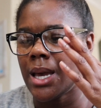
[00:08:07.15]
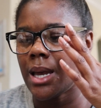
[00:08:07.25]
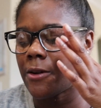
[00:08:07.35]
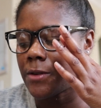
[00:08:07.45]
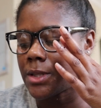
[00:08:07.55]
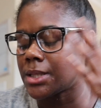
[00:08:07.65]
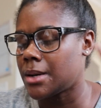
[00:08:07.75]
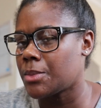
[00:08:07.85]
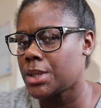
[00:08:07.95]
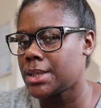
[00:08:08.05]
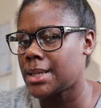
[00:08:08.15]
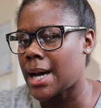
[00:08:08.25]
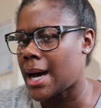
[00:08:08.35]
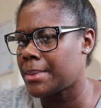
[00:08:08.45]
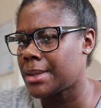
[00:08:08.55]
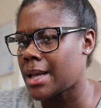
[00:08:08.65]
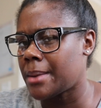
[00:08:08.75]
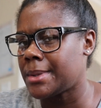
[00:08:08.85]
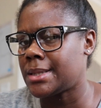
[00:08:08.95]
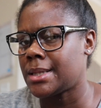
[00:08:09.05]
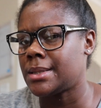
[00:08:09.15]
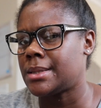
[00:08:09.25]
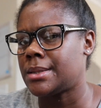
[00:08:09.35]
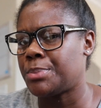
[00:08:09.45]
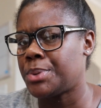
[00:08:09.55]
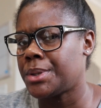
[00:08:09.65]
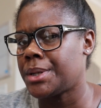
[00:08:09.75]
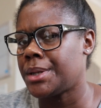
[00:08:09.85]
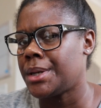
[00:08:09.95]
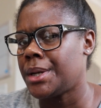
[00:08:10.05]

And for some reason, Hobby Lobby tends to put